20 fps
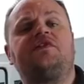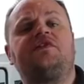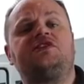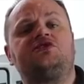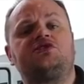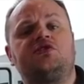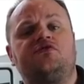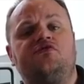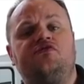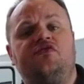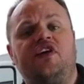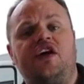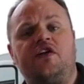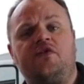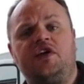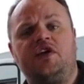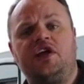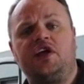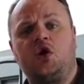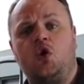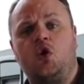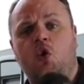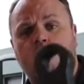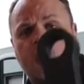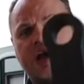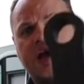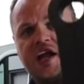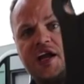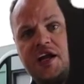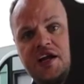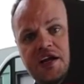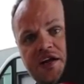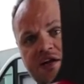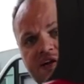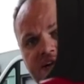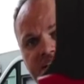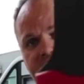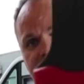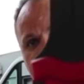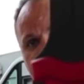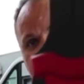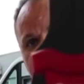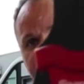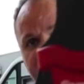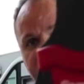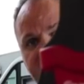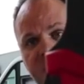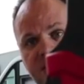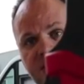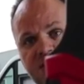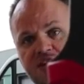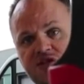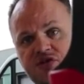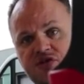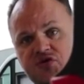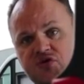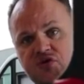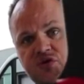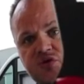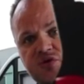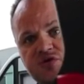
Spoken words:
that you get called on to do stuff. Yeah, you'll be the one that will